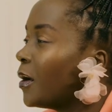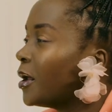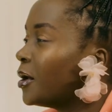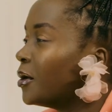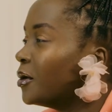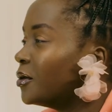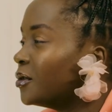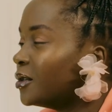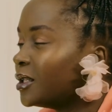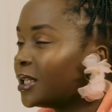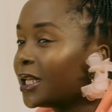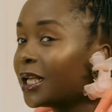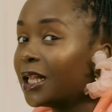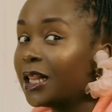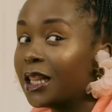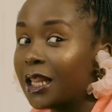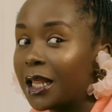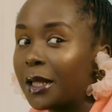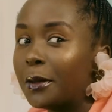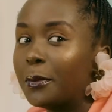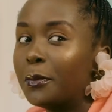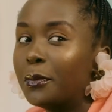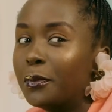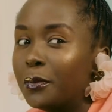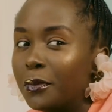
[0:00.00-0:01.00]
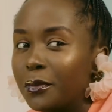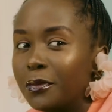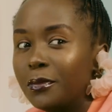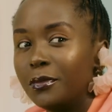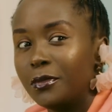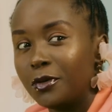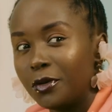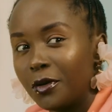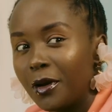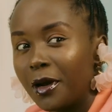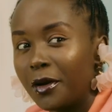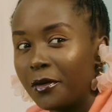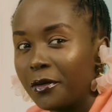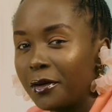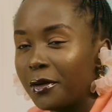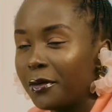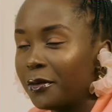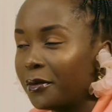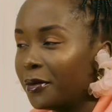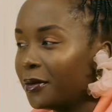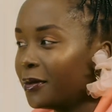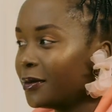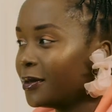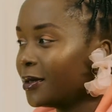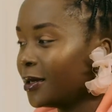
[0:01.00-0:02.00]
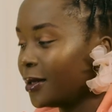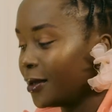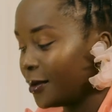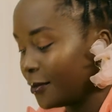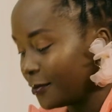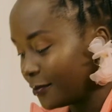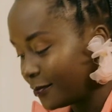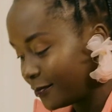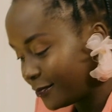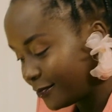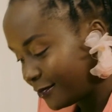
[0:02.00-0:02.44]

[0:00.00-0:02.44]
Why did you tell them your real name?